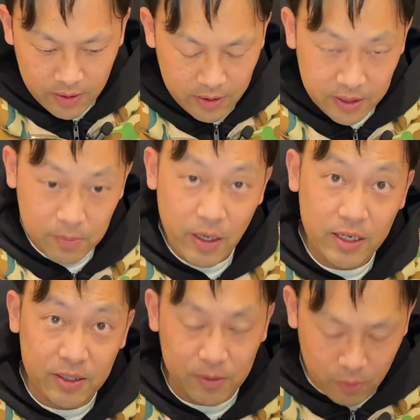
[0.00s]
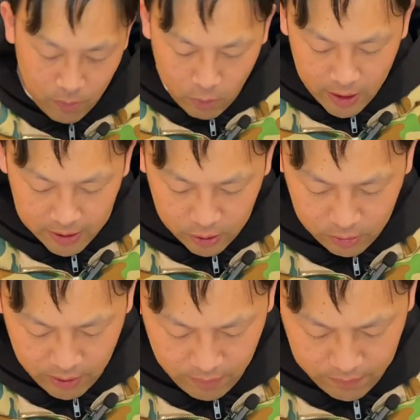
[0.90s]
this bag is quite
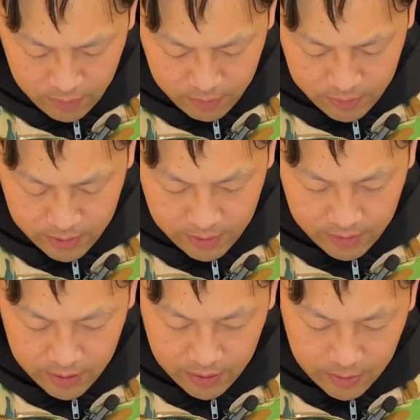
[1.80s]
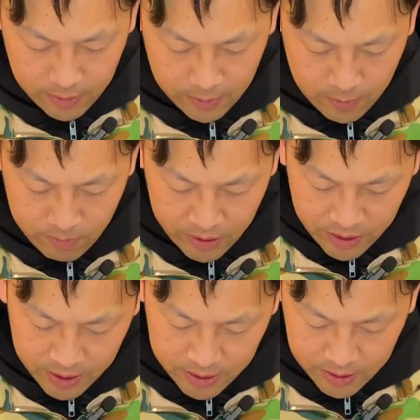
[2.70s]
straightforward, nothing
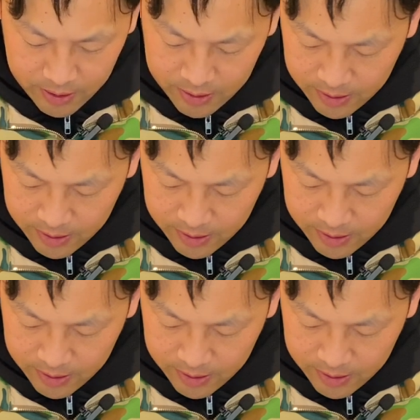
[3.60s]
complicated.